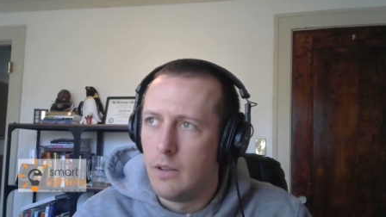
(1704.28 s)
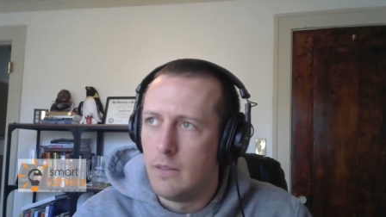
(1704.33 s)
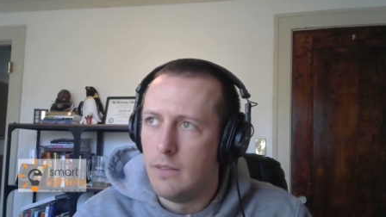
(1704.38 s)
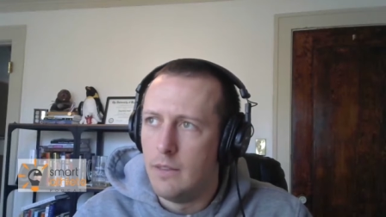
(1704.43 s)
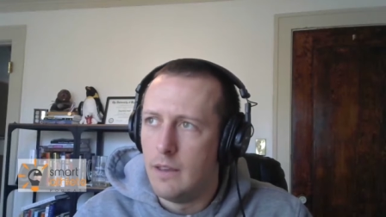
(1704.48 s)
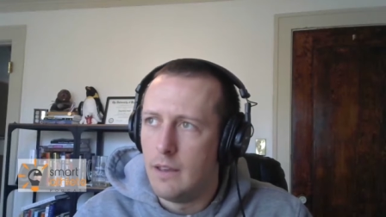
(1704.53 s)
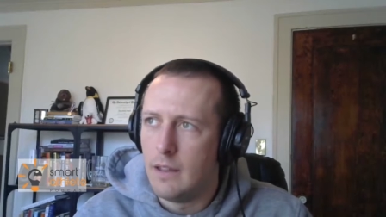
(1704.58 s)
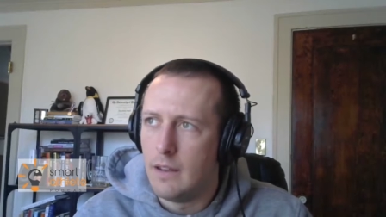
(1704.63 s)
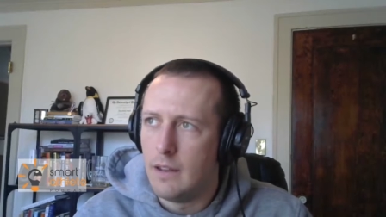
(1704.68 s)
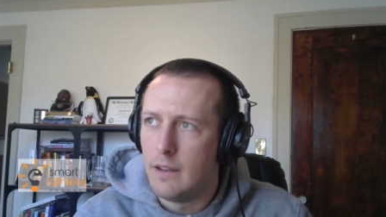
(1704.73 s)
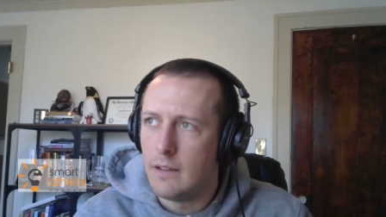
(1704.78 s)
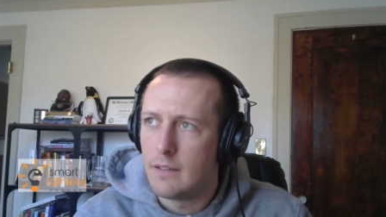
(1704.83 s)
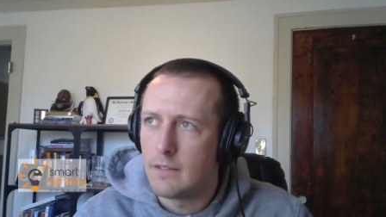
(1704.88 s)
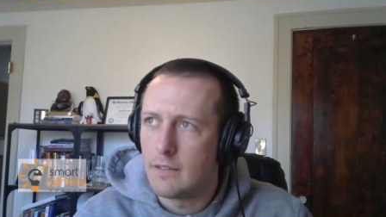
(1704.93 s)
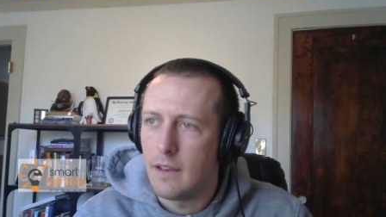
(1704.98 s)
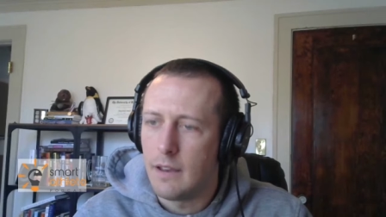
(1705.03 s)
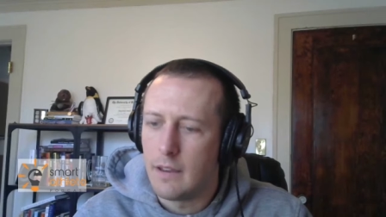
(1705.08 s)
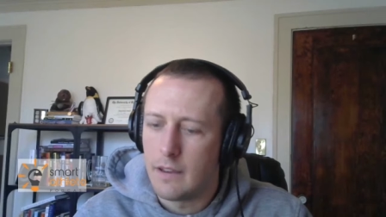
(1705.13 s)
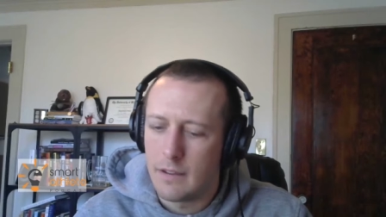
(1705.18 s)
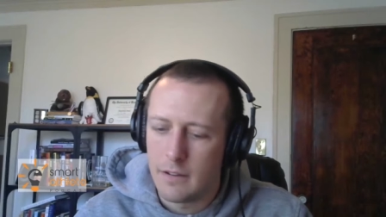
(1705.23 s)
that
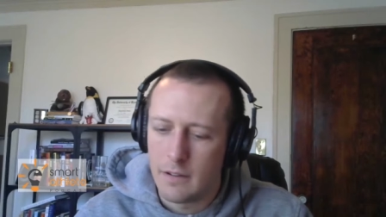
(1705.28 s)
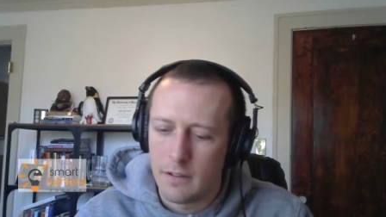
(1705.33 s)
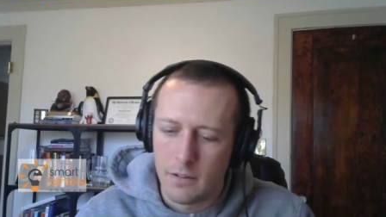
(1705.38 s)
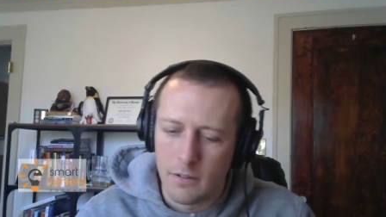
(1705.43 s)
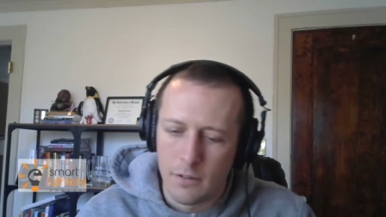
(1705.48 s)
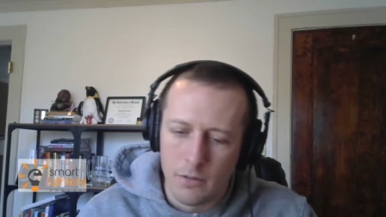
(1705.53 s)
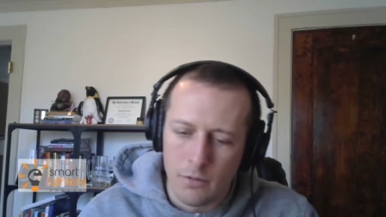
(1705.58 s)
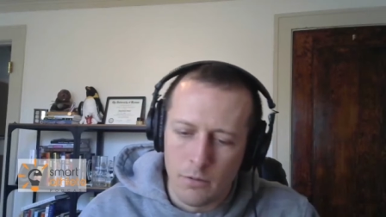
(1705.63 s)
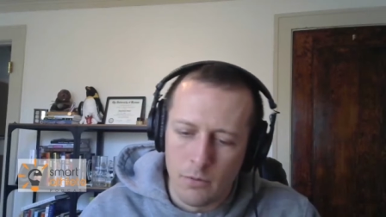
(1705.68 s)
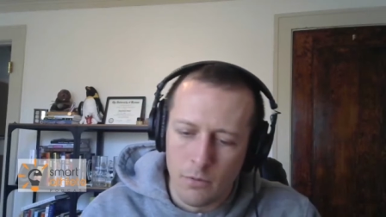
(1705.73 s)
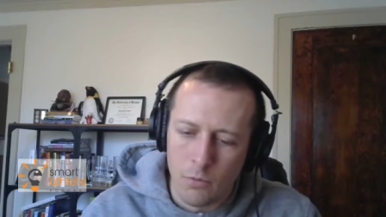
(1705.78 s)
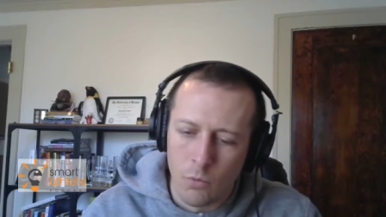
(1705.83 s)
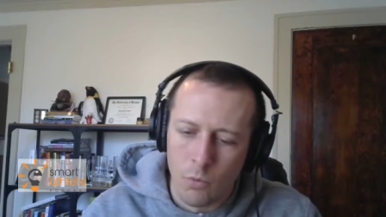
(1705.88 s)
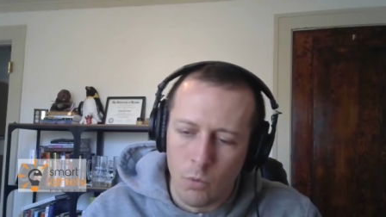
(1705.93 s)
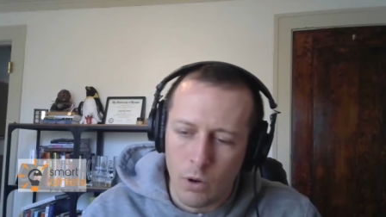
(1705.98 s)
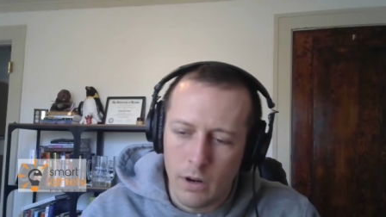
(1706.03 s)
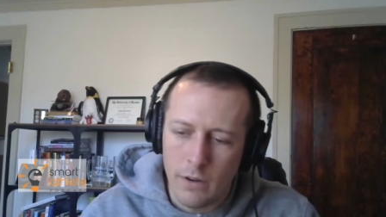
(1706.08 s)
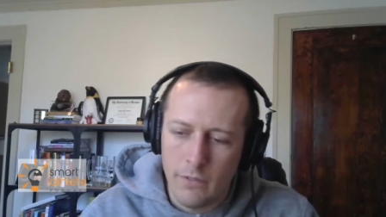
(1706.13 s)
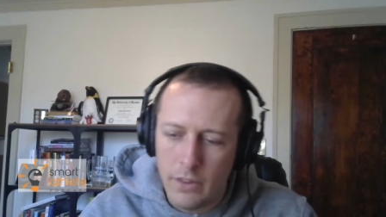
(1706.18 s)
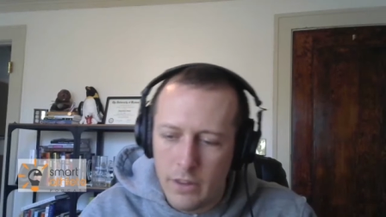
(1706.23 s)
it's like
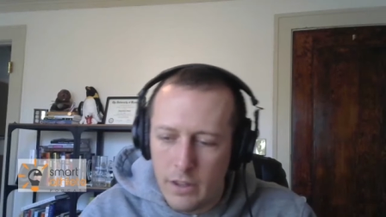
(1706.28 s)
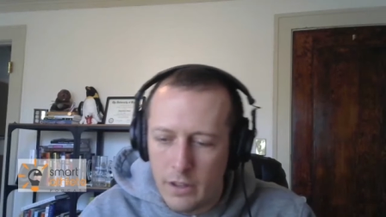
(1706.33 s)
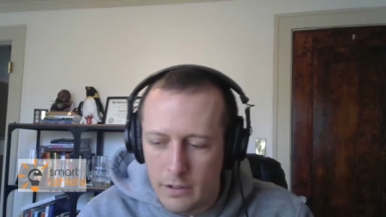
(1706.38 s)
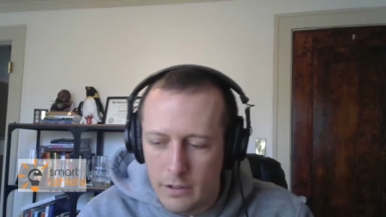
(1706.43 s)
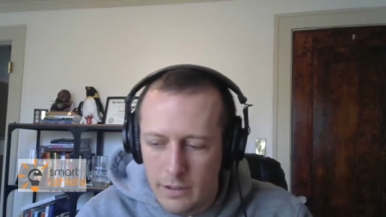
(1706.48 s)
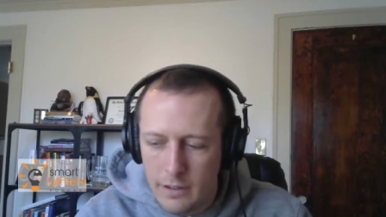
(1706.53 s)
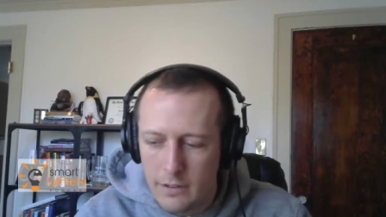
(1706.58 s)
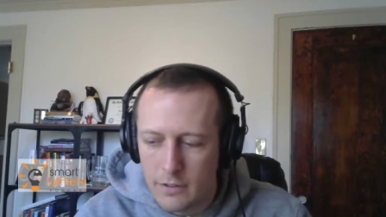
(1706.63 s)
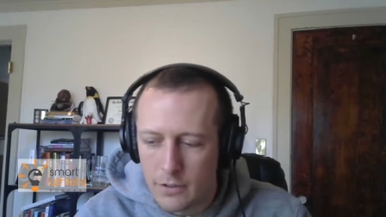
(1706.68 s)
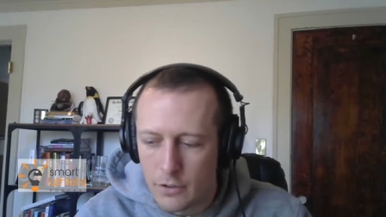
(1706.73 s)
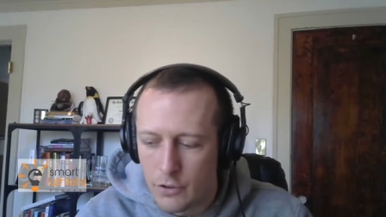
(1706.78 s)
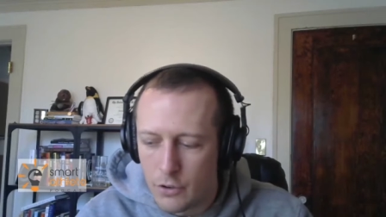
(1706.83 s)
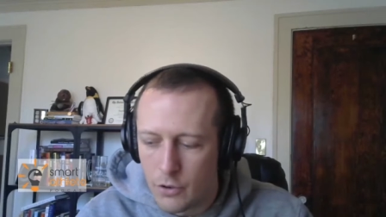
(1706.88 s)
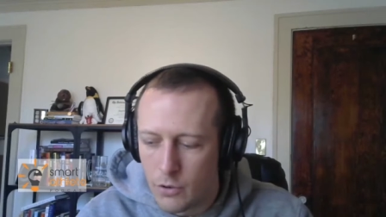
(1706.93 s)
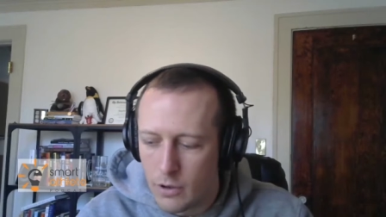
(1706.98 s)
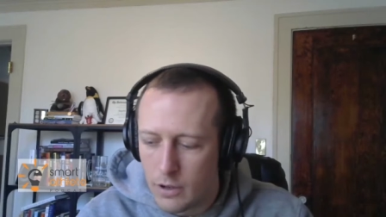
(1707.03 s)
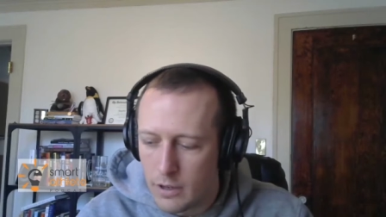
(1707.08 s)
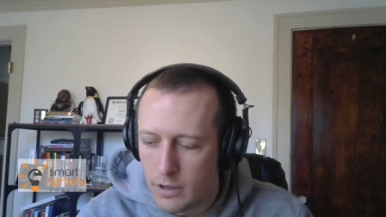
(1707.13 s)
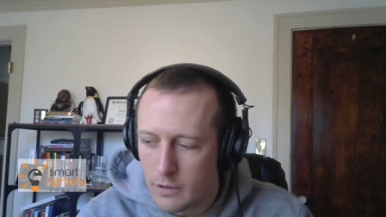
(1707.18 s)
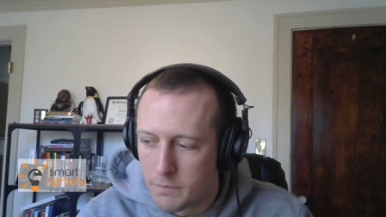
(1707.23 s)
whatever the elites are
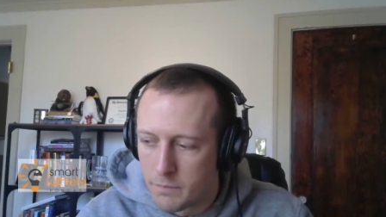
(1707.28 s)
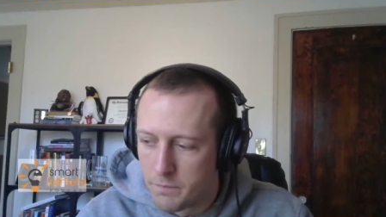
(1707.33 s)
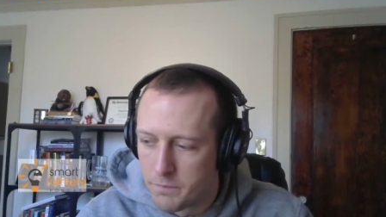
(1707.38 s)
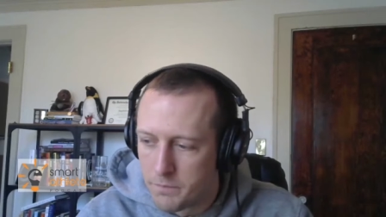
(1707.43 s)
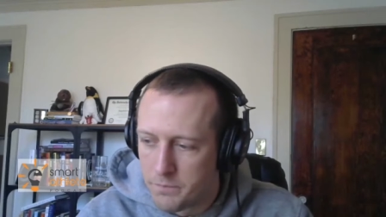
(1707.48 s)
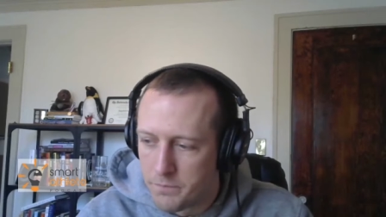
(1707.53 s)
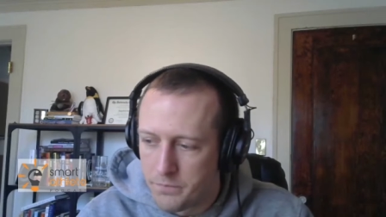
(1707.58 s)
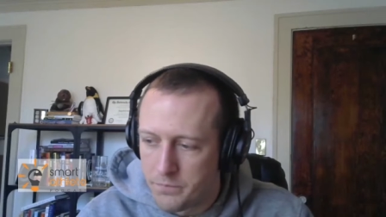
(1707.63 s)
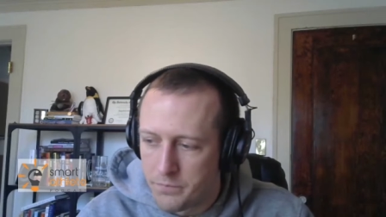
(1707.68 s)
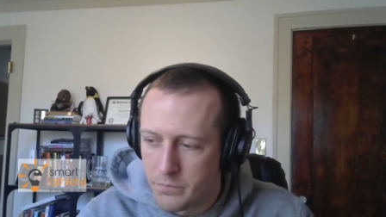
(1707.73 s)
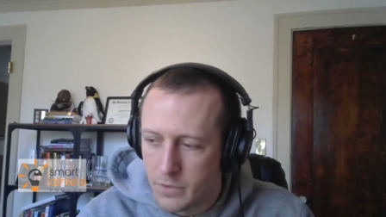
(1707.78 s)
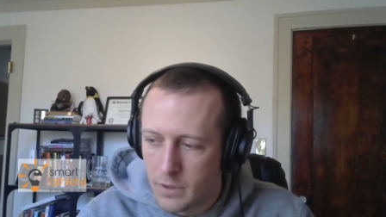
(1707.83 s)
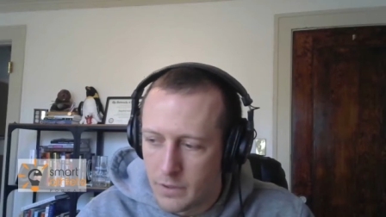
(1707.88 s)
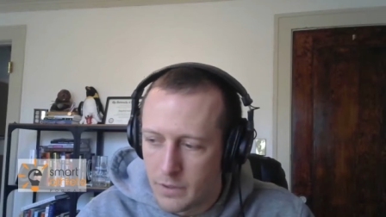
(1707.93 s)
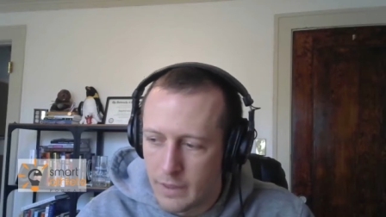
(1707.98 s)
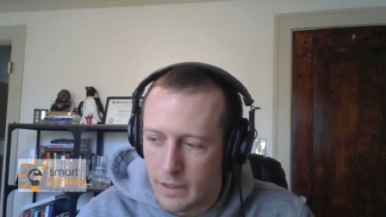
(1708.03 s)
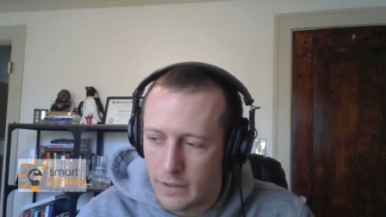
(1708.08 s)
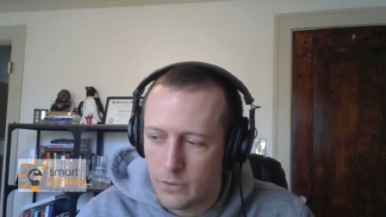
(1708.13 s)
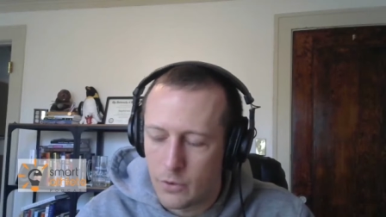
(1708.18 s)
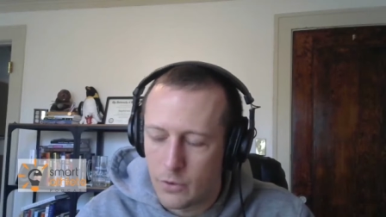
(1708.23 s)
doing,
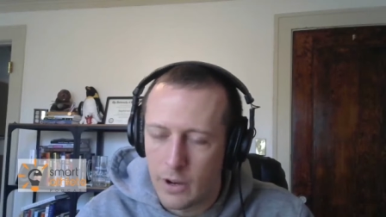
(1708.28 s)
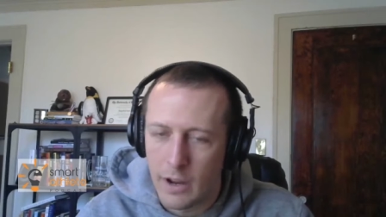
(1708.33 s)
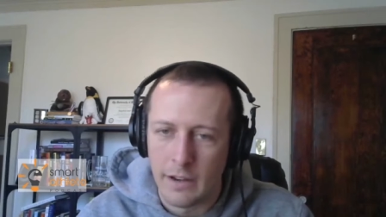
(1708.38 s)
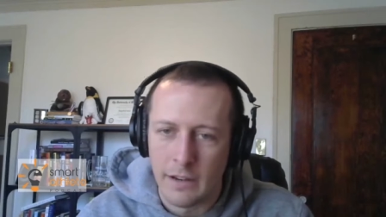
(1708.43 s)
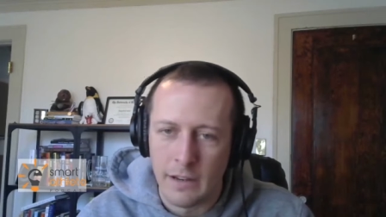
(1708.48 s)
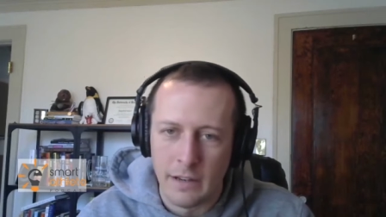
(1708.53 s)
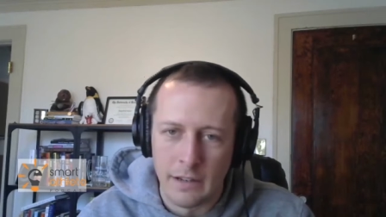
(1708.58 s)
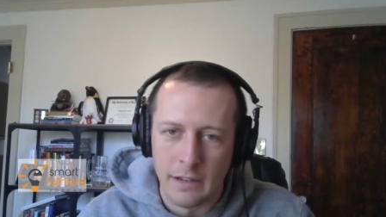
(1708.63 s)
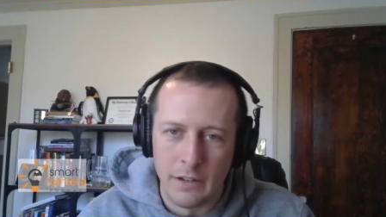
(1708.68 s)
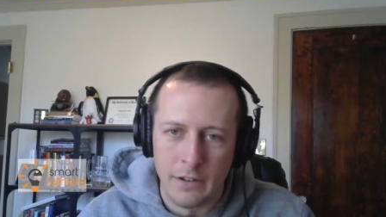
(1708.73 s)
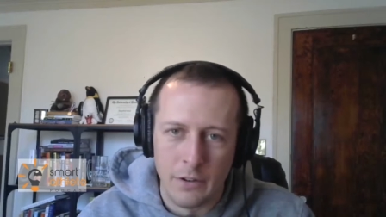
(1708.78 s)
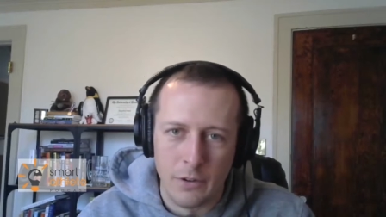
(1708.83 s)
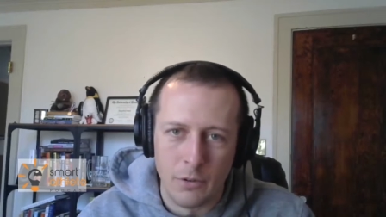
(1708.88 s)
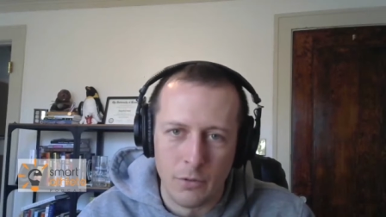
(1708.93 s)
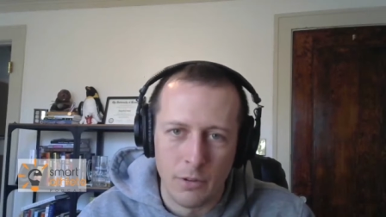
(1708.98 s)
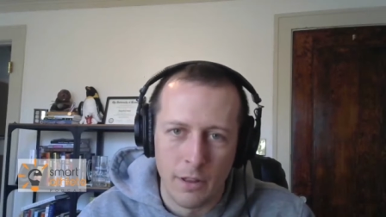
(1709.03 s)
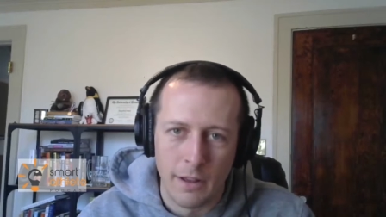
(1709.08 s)
that's what I need to do.